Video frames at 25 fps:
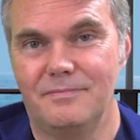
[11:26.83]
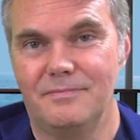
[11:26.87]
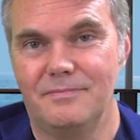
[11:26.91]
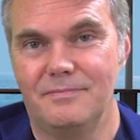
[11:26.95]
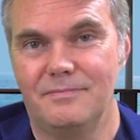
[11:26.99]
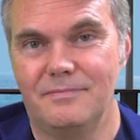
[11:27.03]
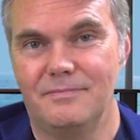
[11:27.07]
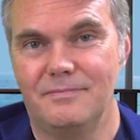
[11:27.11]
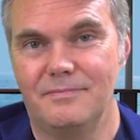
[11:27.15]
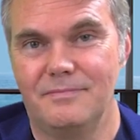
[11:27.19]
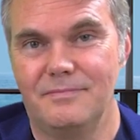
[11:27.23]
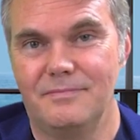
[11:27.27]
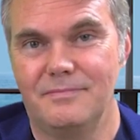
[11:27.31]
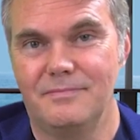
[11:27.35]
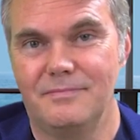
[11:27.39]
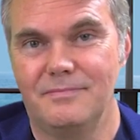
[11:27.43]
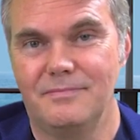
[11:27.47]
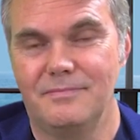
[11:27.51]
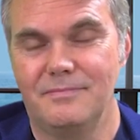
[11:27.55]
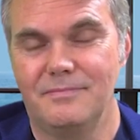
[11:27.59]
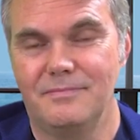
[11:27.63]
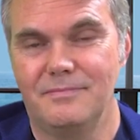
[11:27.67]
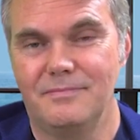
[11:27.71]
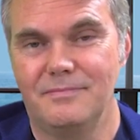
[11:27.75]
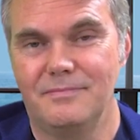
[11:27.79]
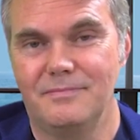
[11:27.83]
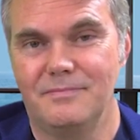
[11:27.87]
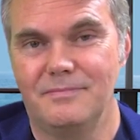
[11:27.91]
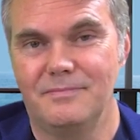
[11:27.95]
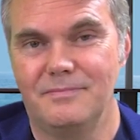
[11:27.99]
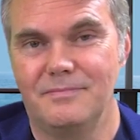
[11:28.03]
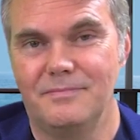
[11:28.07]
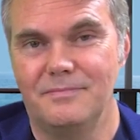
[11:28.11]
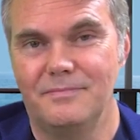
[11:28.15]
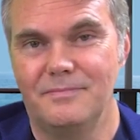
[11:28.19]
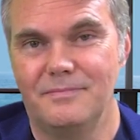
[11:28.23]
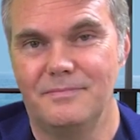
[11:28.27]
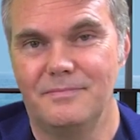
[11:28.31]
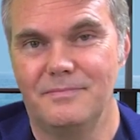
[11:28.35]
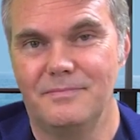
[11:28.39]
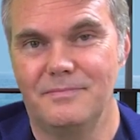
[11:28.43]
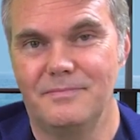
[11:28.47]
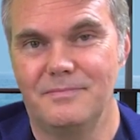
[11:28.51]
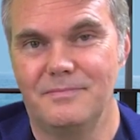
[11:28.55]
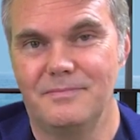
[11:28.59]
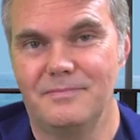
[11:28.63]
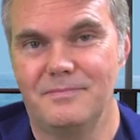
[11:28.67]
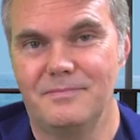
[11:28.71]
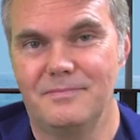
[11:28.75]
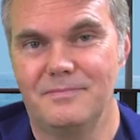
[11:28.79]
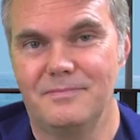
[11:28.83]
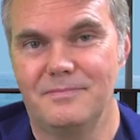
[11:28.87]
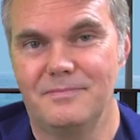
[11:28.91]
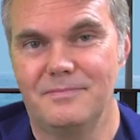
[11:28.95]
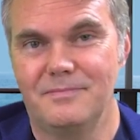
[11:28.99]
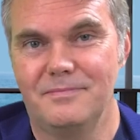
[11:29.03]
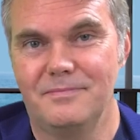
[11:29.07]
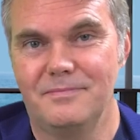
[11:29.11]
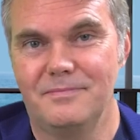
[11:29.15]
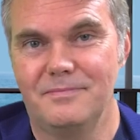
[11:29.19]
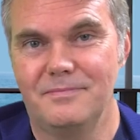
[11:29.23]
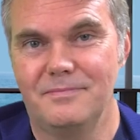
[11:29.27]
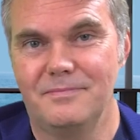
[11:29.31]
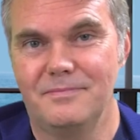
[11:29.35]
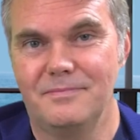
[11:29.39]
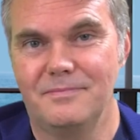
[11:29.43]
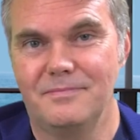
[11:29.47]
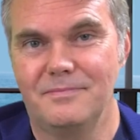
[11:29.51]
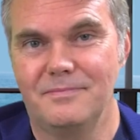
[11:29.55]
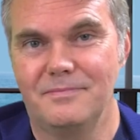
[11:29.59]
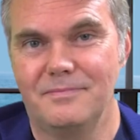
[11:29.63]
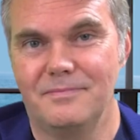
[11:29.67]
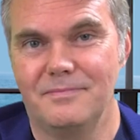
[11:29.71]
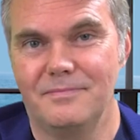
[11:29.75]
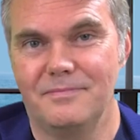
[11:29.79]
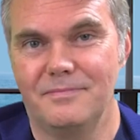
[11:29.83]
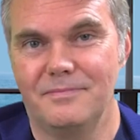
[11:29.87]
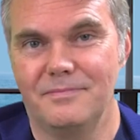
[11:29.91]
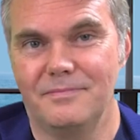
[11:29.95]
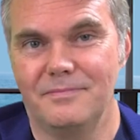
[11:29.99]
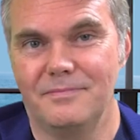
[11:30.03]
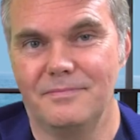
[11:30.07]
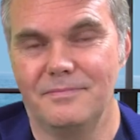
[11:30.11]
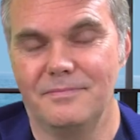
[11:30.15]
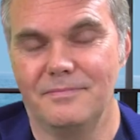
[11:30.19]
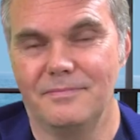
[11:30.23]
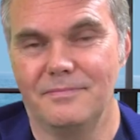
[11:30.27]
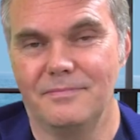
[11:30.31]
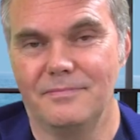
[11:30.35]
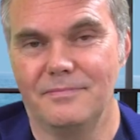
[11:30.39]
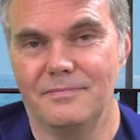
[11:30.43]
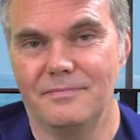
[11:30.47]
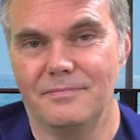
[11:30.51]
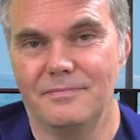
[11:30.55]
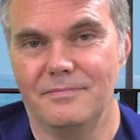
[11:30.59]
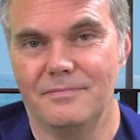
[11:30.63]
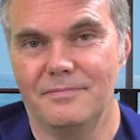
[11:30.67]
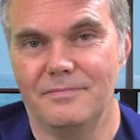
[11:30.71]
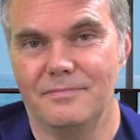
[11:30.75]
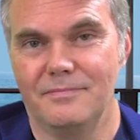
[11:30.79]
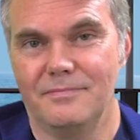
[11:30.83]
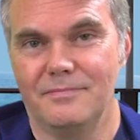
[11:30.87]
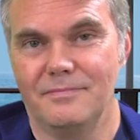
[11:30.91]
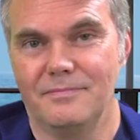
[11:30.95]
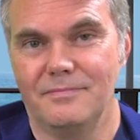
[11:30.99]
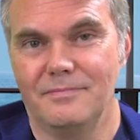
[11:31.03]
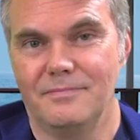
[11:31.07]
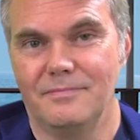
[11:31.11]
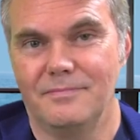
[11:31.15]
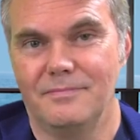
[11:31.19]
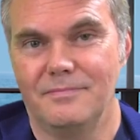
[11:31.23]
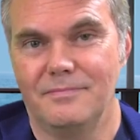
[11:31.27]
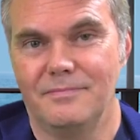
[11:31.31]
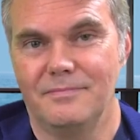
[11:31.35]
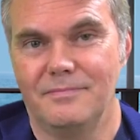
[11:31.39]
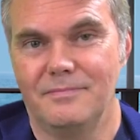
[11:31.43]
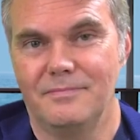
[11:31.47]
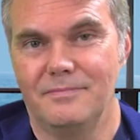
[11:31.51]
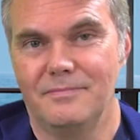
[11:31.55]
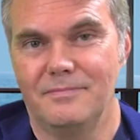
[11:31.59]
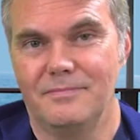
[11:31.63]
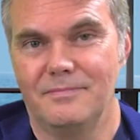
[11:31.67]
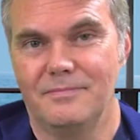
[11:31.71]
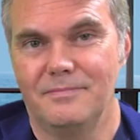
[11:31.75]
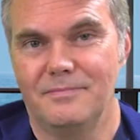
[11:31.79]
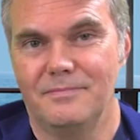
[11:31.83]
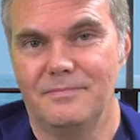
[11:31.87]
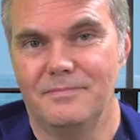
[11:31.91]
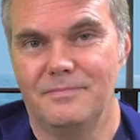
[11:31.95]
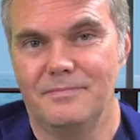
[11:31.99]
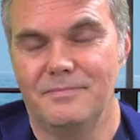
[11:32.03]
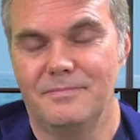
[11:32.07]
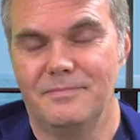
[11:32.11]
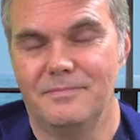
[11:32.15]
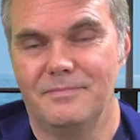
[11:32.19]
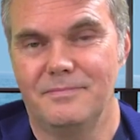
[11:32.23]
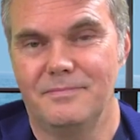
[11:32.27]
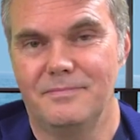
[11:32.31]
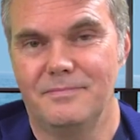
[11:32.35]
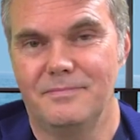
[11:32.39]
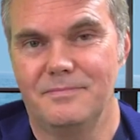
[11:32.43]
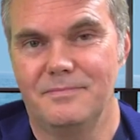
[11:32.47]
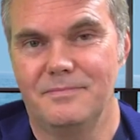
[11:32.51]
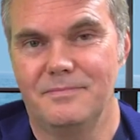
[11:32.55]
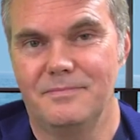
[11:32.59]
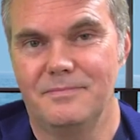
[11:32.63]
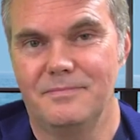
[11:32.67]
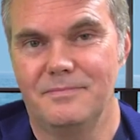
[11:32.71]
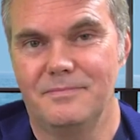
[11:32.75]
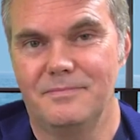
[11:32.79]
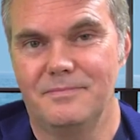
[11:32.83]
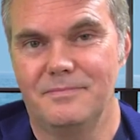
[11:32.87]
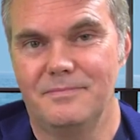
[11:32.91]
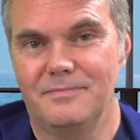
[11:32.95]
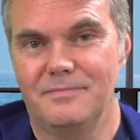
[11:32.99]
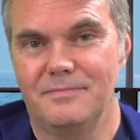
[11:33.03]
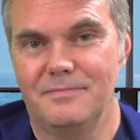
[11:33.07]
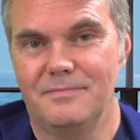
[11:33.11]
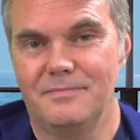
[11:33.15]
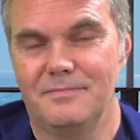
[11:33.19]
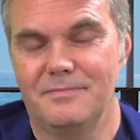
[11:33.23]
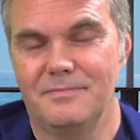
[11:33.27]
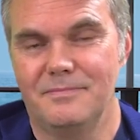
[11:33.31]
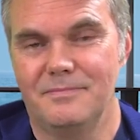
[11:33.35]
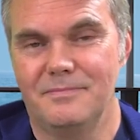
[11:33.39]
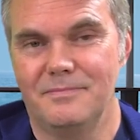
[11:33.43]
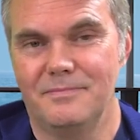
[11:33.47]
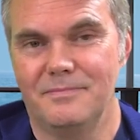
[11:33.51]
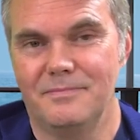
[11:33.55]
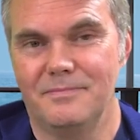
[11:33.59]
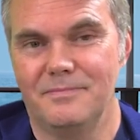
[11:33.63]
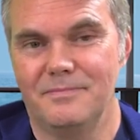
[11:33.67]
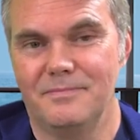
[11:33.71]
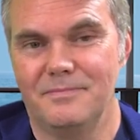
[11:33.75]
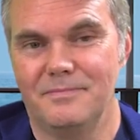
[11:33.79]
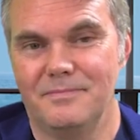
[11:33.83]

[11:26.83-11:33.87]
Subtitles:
(silent)